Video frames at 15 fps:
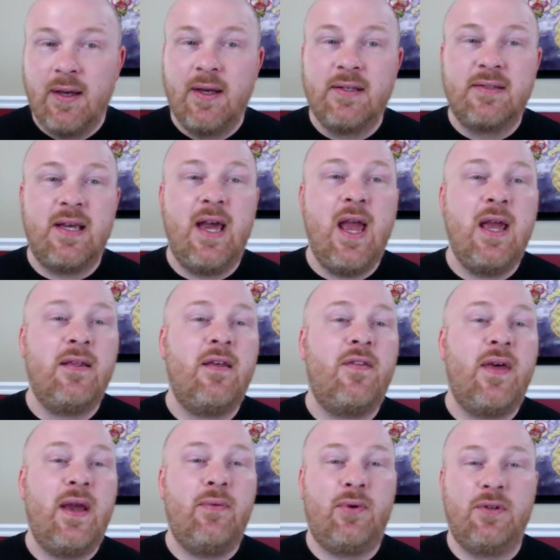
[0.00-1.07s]
saying that
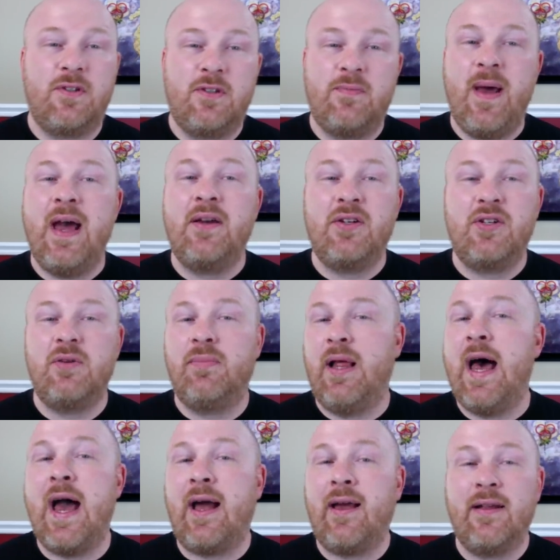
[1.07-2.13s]
they will smash to
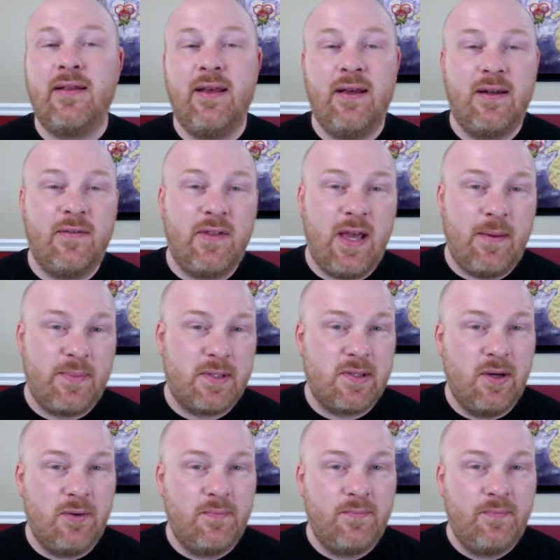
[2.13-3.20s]
black at the end of the
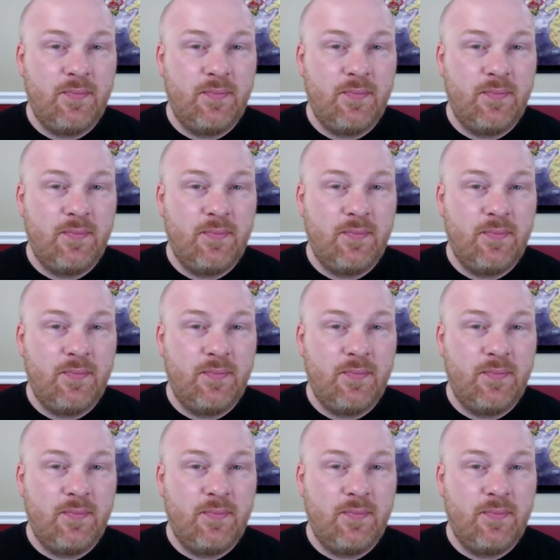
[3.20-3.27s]
episode.